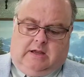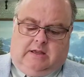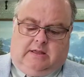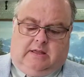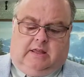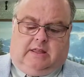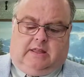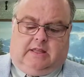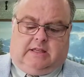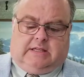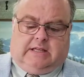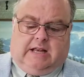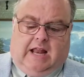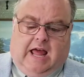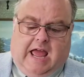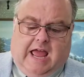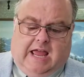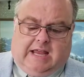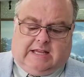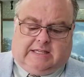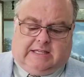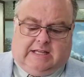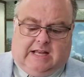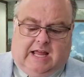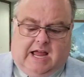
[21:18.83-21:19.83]
Then this
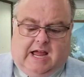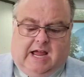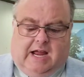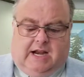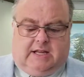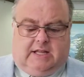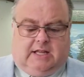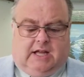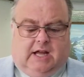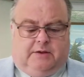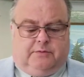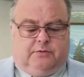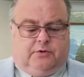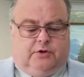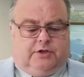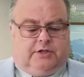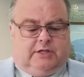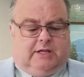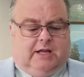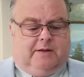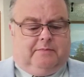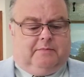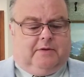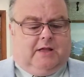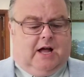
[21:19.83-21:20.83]
last line comes with
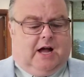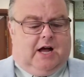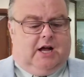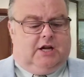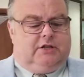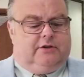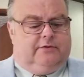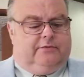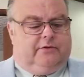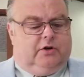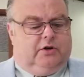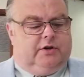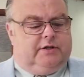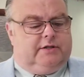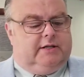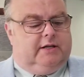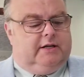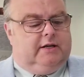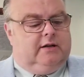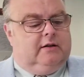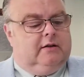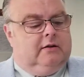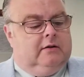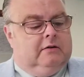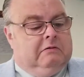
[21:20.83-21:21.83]
some
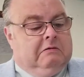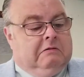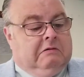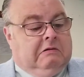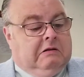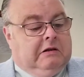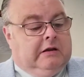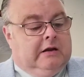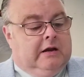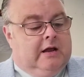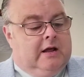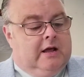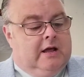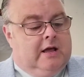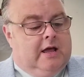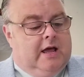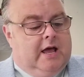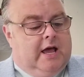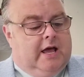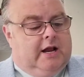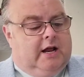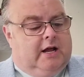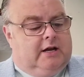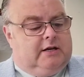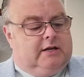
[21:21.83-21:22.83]
controversy.
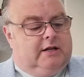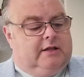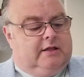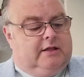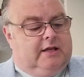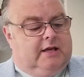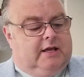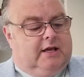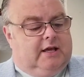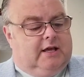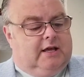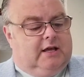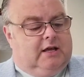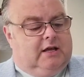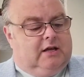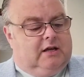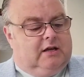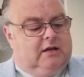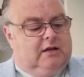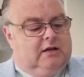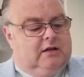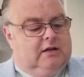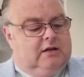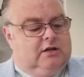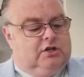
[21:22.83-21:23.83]
And unto thee
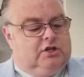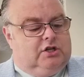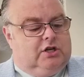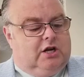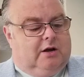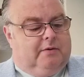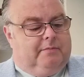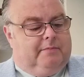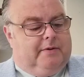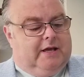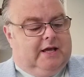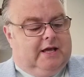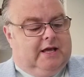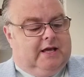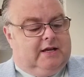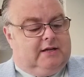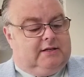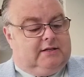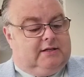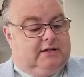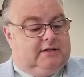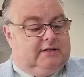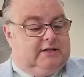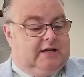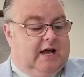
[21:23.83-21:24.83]
shall be
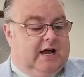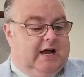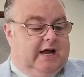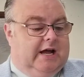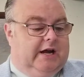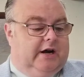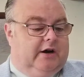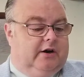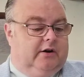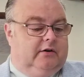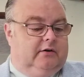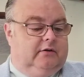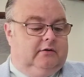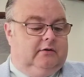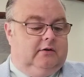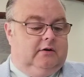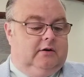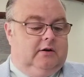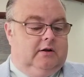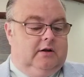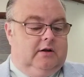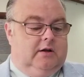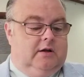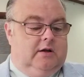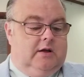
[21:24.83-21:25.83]
his desire,
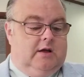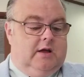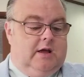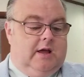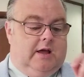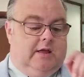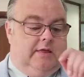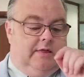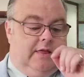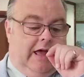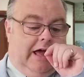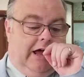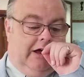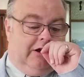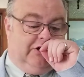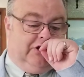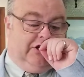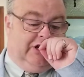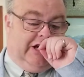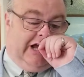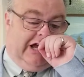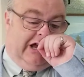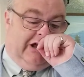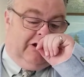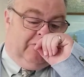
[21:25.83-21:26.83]
and thou
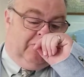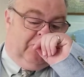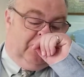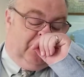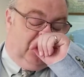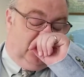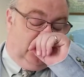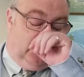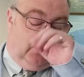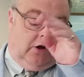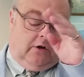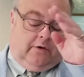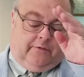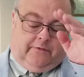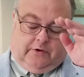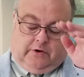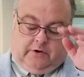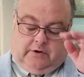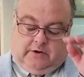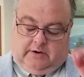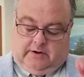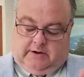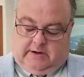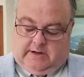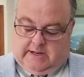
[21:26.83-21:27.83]
shalt rule
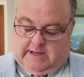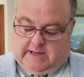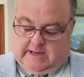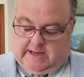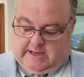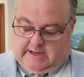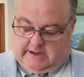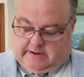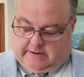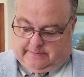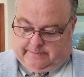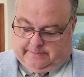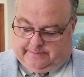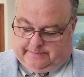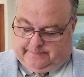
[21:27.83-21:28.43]
over him.